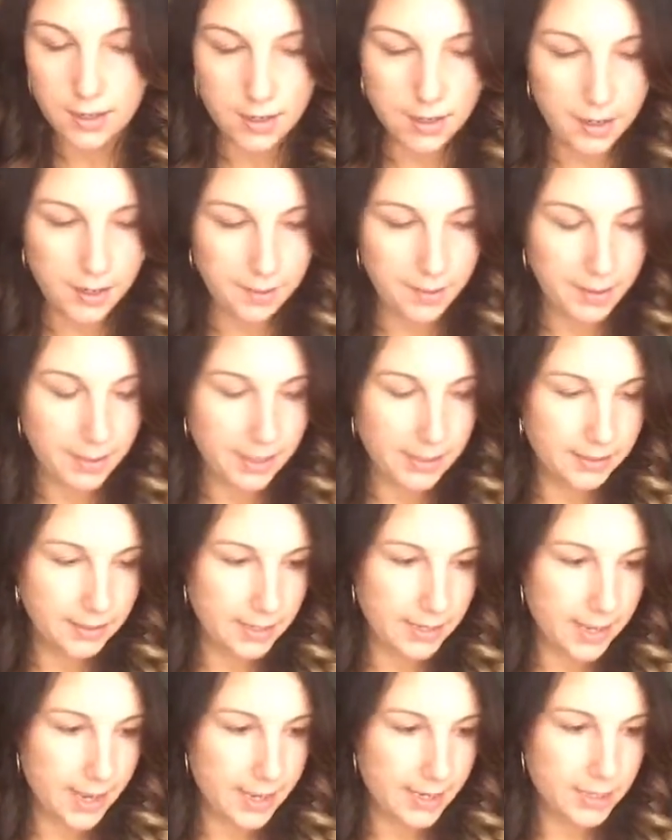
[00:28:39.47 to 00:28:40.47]
I'm getting
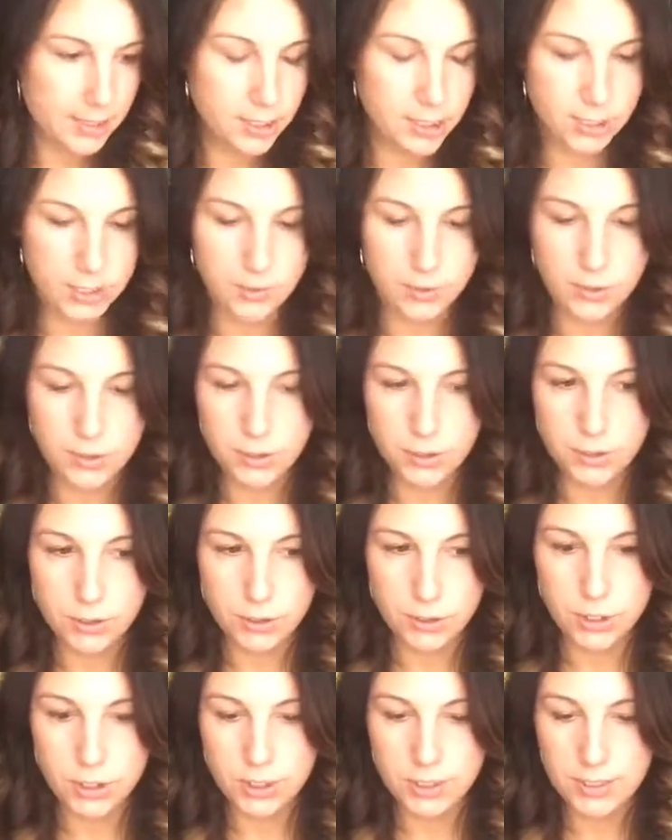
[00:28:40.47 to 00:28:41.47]
lightheaded too, so
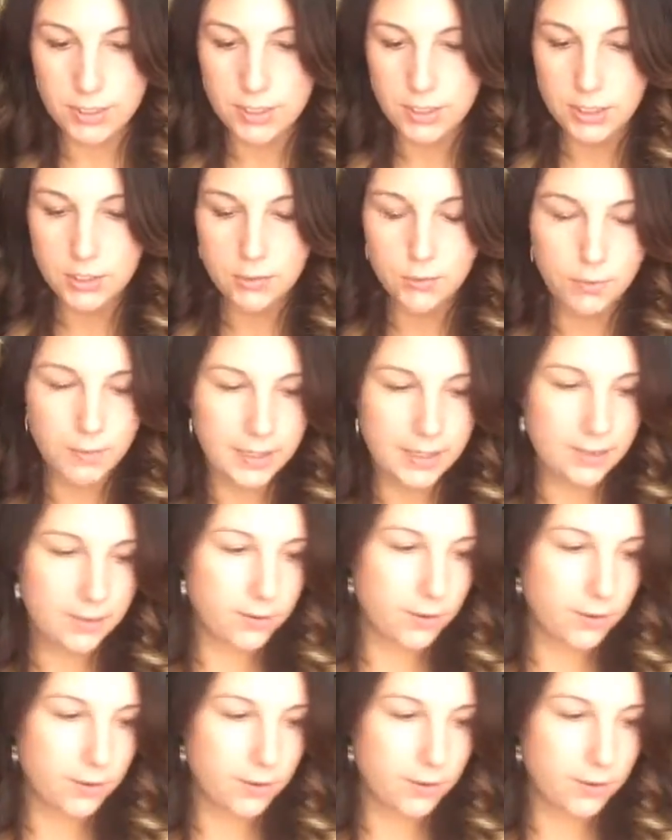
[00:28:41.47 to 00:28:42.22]
we need to